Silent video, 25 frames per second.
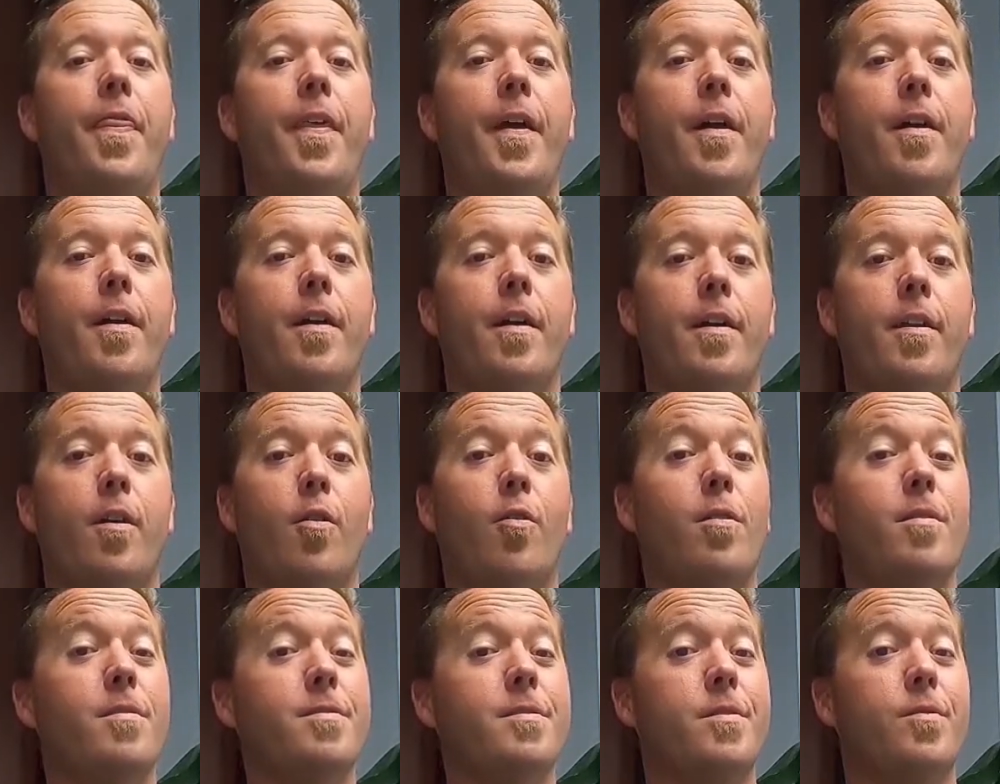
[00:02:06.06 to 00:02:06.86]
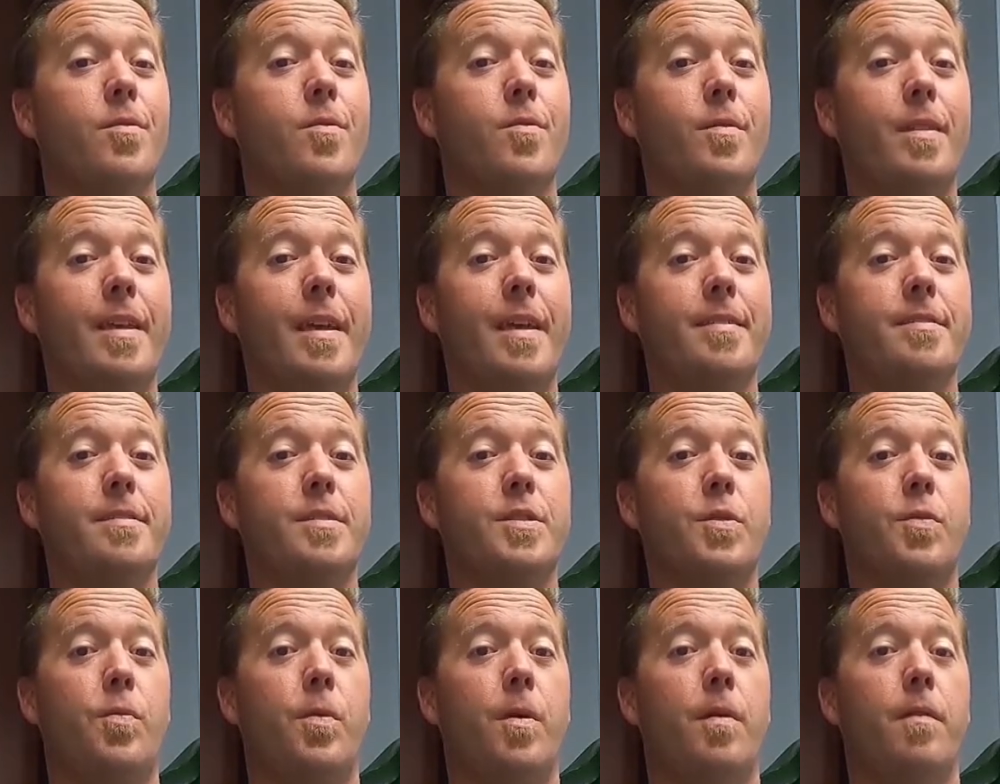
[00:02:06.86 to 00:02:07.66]
Theragun also only has a
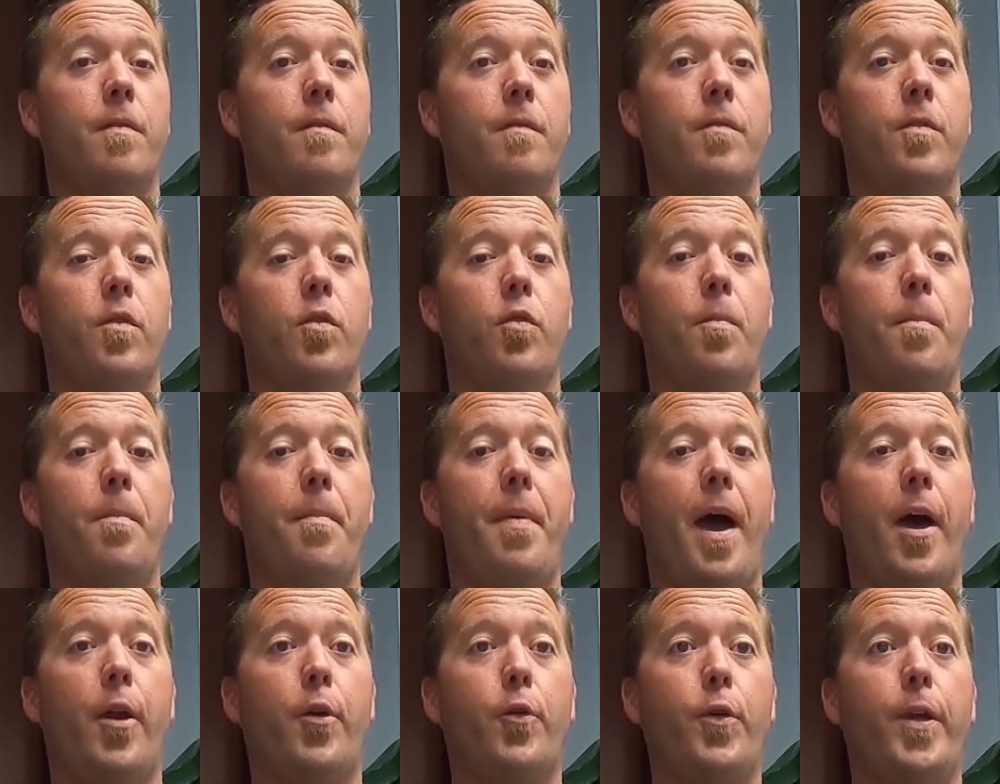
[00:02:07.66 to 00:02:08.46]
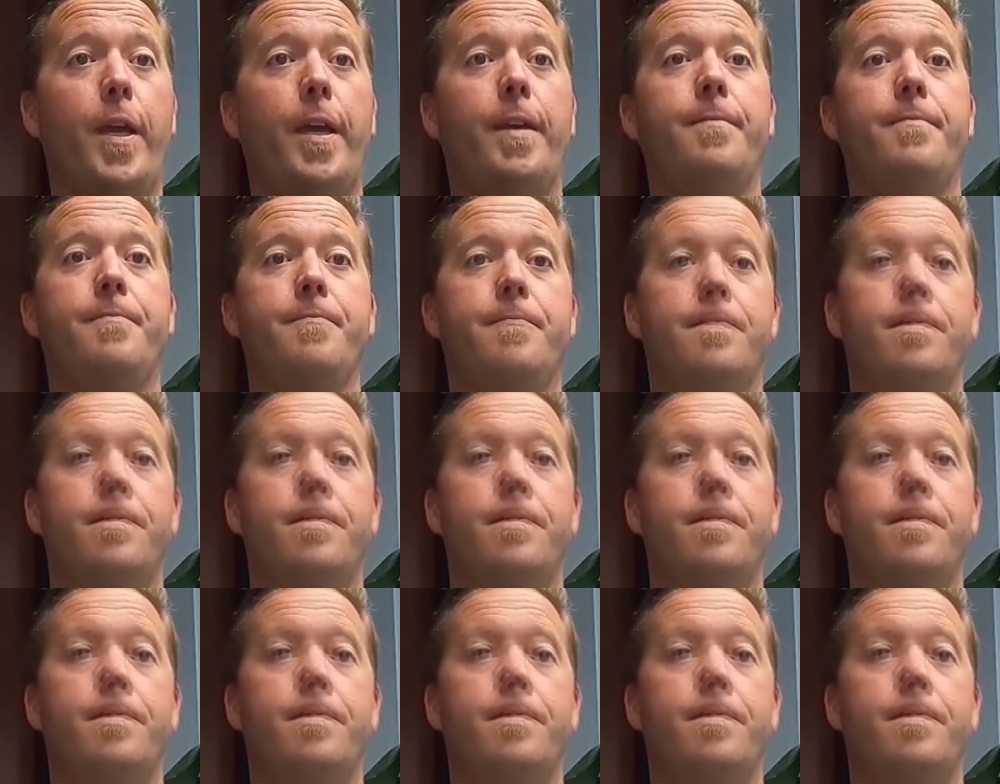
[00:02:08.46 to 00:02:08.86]
12-volt battery.